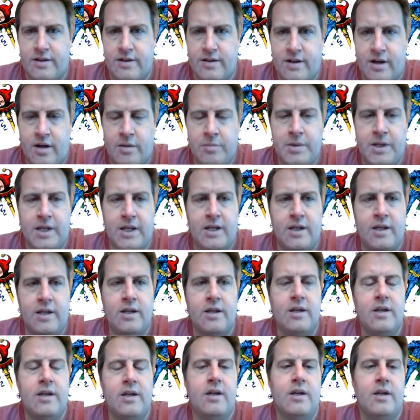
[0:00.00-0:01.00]
the
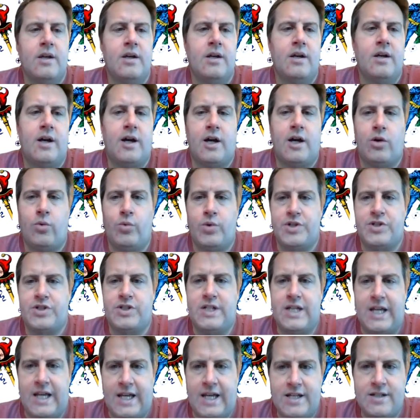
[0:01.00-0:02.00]
dummy,
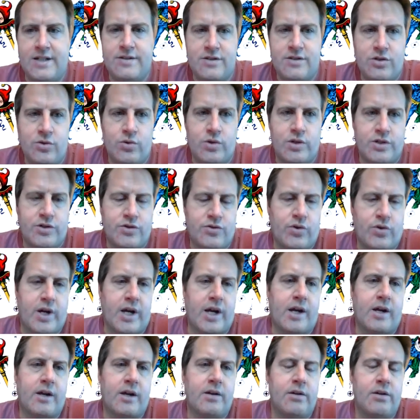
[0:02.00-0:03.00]
which gains you a
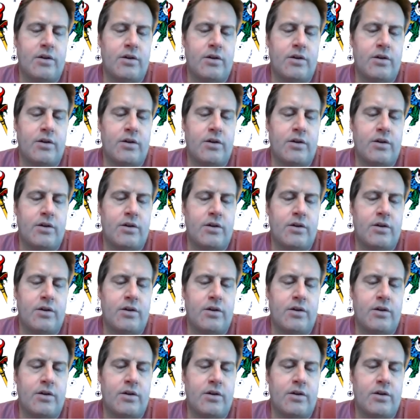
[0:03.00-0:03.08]
trick.